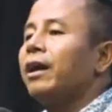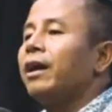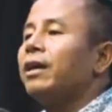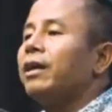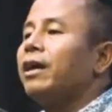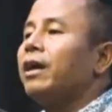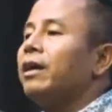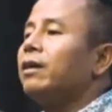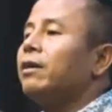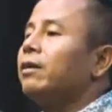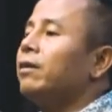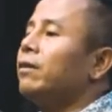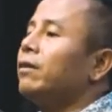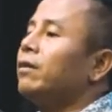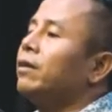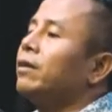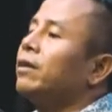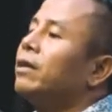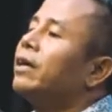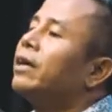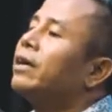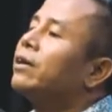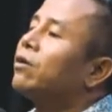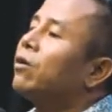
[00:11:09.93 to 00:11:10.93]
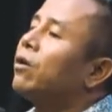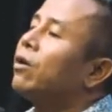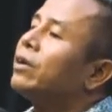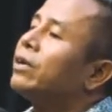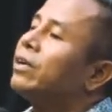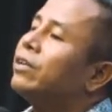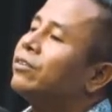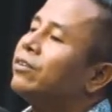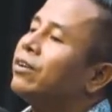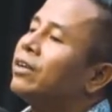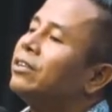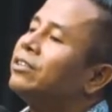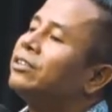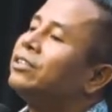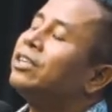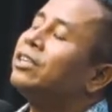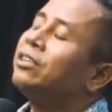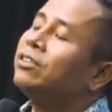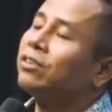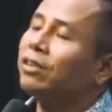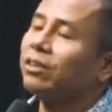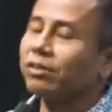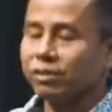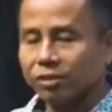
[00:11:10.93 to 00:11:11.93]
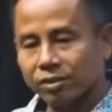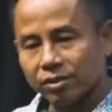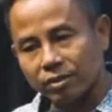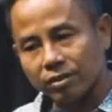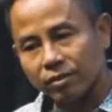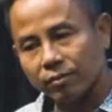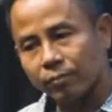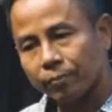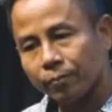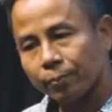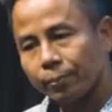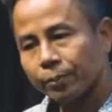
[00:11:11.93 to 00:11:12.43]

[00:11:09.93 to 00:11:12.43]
And then later on, he said, Jesus.